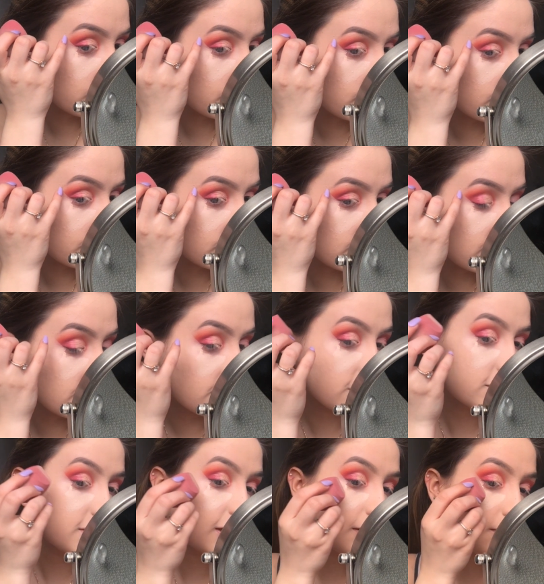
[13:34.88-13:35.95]
the way over
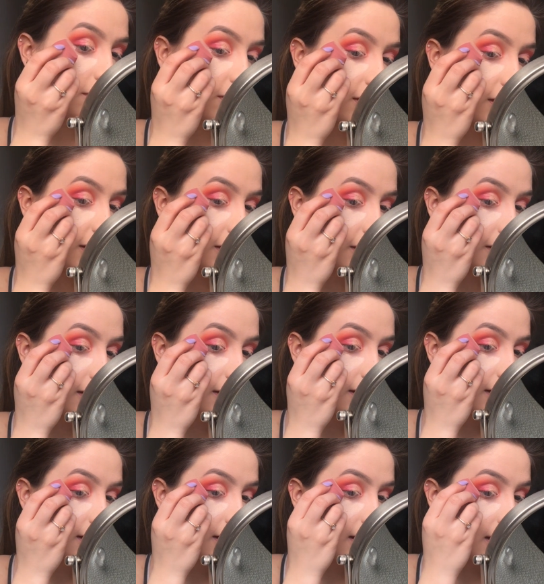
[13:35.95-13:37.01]
here type thing.
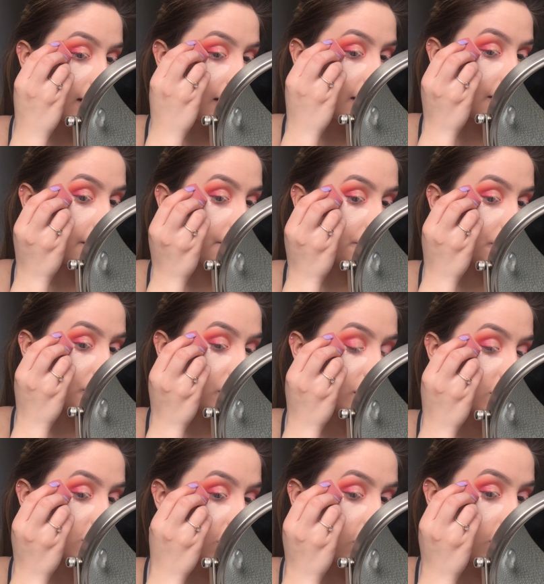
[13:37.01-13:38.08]
But
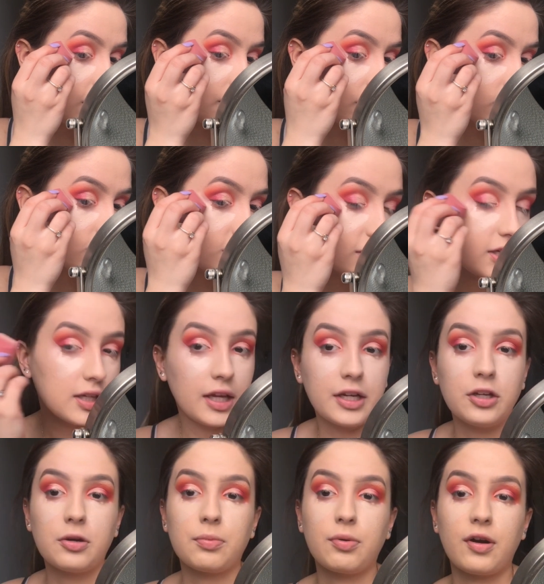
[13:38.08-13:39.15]
it's all mostly
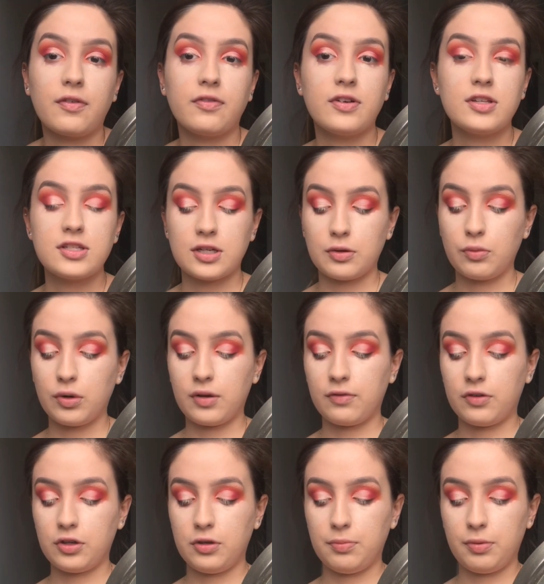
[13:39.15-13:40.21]
like your preference, like
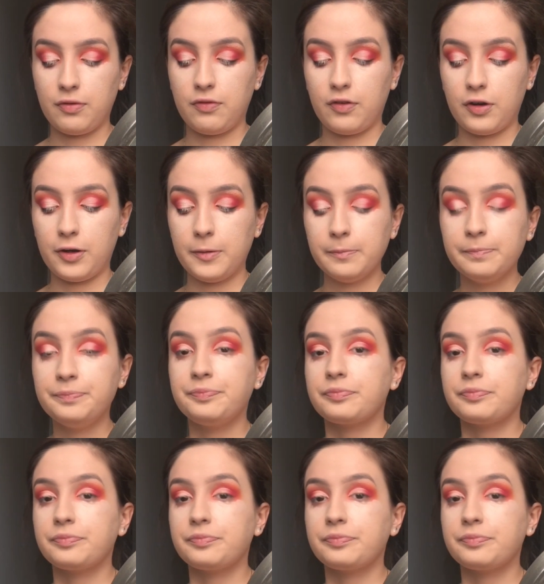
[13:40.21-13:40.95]
whatever you prefer.